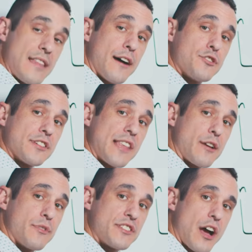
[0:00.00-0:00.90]
Now, just
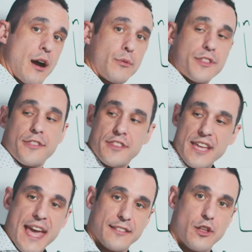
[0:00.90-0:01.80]
like we saw with
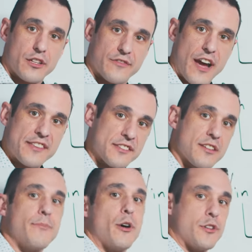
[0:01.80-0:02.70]
the analog devices
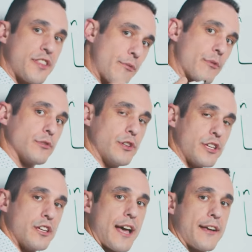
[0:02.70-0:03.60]
component that we were
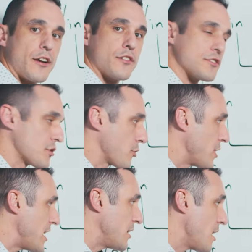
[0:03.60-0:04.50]
looking at on
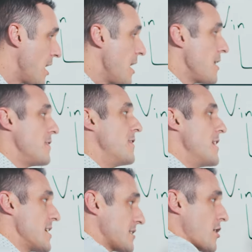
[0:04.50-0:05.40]
screen,
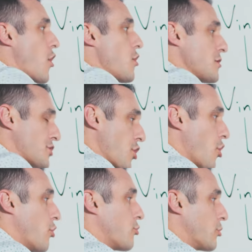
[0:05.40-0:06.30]
this
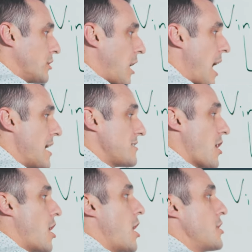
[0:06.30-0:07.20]
also relies
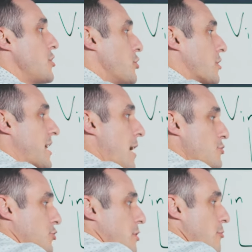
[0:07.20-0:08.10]
on your
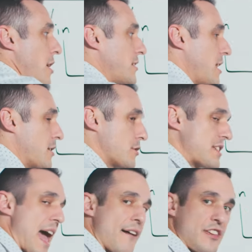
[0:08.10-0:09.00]
downstream regulators
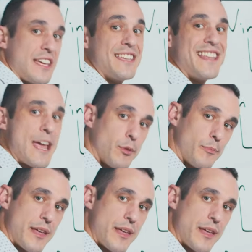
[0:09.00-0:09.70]
having enable